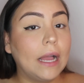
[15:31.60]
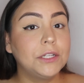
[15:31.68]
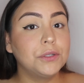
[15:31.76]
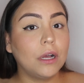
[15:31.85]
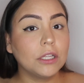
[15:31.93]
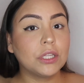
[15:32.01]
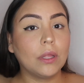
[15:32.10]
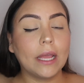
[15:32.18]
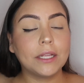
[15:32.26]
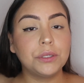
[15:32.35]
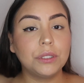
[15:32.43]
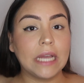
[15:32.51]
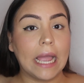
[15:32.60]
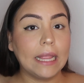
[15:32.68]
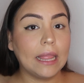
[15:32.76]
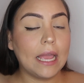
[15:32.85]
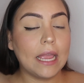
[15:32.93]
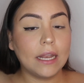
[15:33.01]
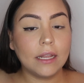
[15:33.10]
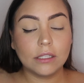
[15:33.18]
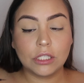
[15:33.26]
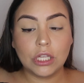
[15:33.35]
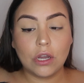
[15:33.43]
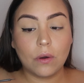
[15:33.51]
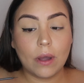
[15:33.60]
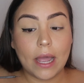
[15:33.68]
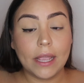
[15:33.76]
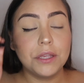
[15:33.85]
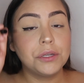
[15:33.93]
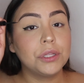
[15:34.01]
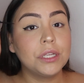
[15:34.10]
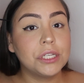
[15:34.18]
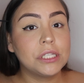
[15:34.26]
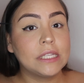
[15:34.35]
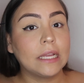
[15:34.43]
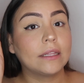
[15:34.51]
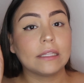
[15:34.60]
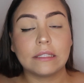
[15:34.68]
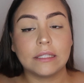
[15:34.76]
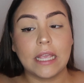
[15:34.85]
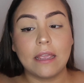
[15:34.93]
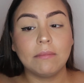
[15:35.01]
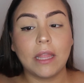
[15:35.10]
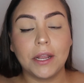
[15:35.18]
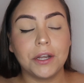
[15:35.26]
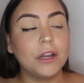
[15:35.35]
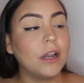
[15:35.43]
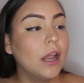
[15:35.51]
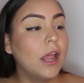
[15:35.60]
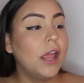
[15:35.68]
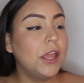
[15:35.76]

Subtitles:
I do also like to tight line, so I usually just take the same liner.